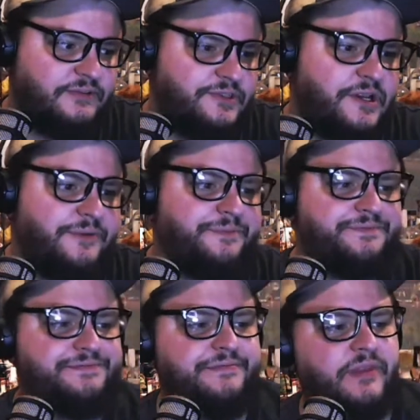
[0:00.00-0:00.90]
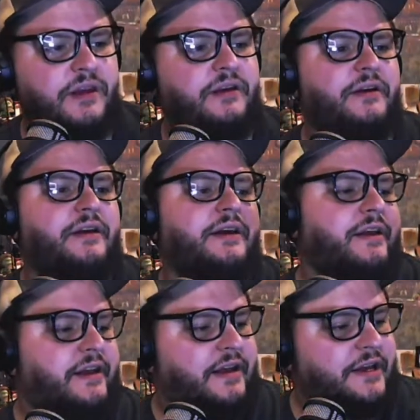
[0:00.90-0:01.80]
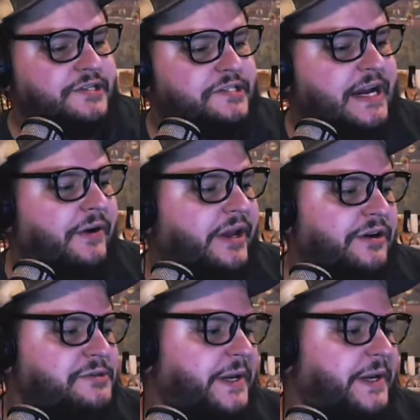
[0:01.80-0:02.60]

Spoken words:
So just how it goes,